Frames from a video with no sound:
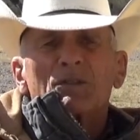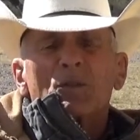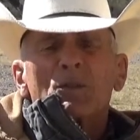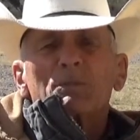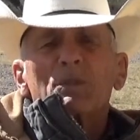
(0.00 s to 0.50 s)

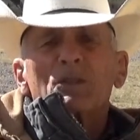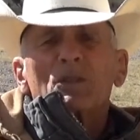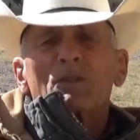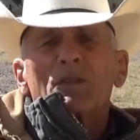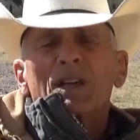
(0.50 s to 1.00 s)
forest
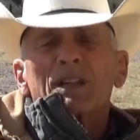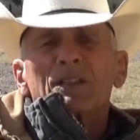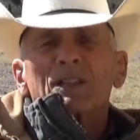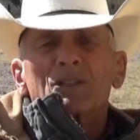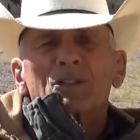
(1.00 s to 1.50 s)
preserve in
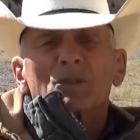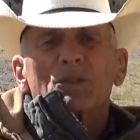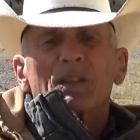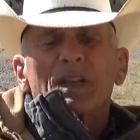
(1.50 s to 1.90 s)
1902 and